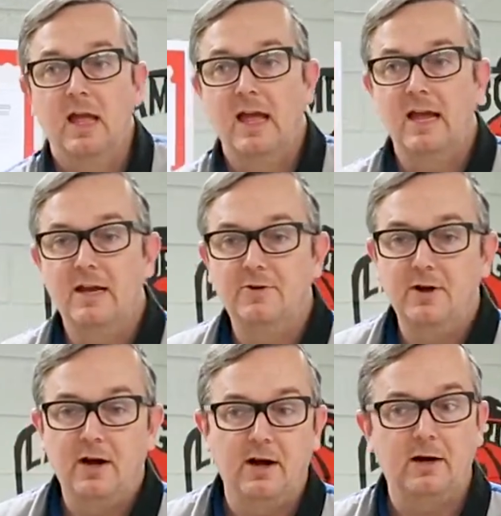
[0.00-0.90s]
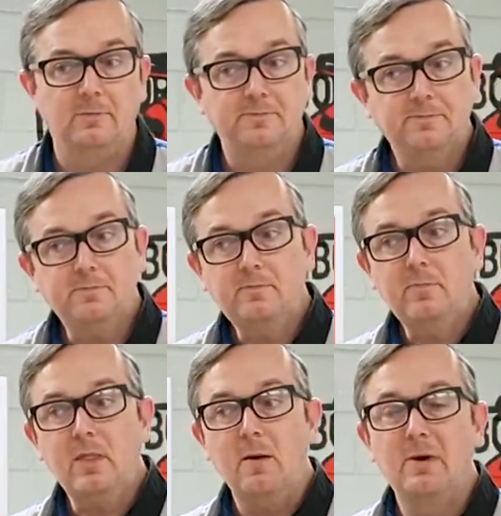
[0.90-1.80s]
And
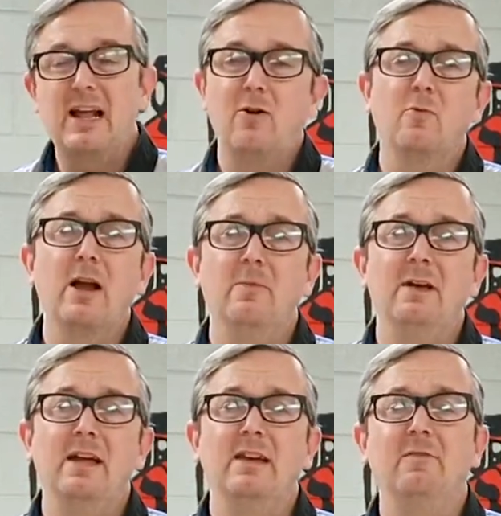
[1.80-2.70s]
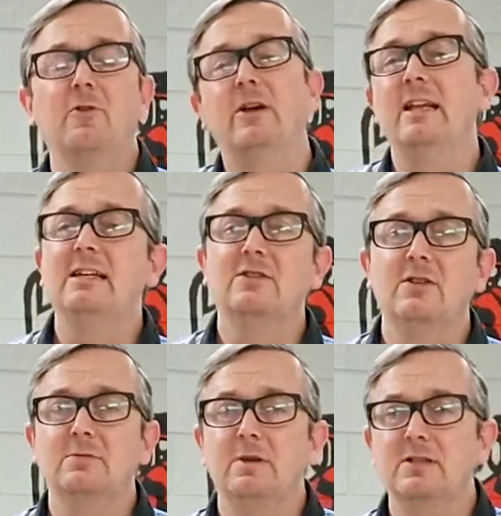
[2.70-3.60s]
but I don't recommend, if you're getting into
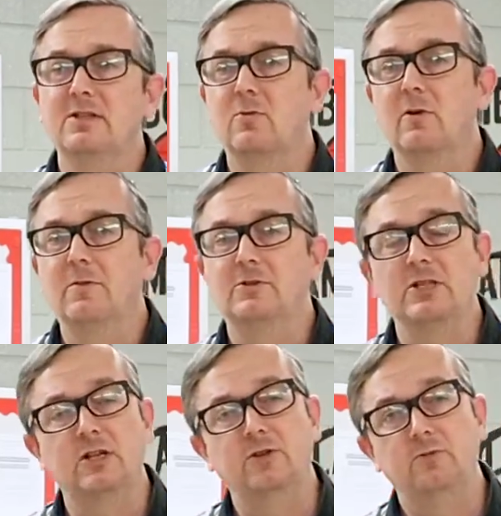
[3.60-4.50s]
this business or if you're just a